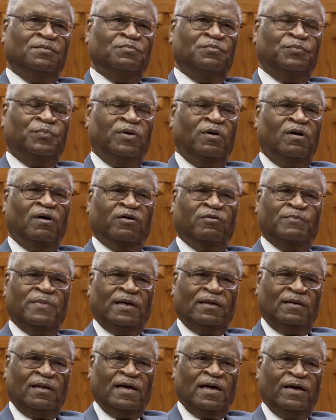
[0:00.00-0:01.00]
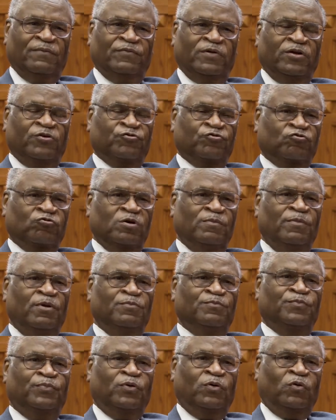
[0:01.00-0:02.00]
part of my life, an extremely
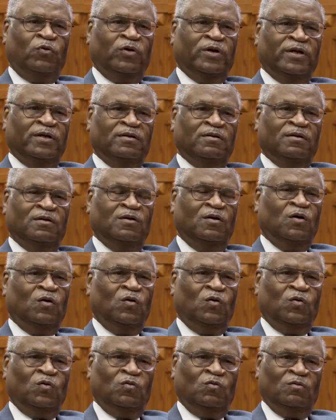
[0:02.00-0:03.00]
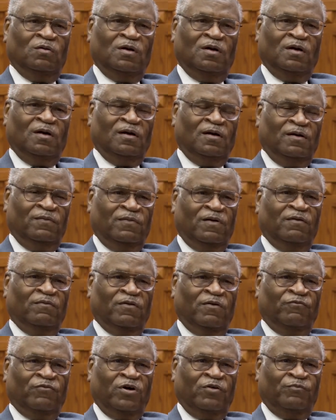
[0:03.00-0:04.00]
important goal
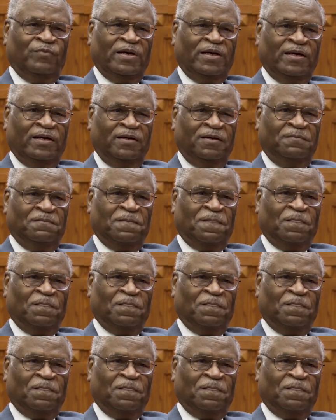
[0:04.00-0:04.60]
of mine.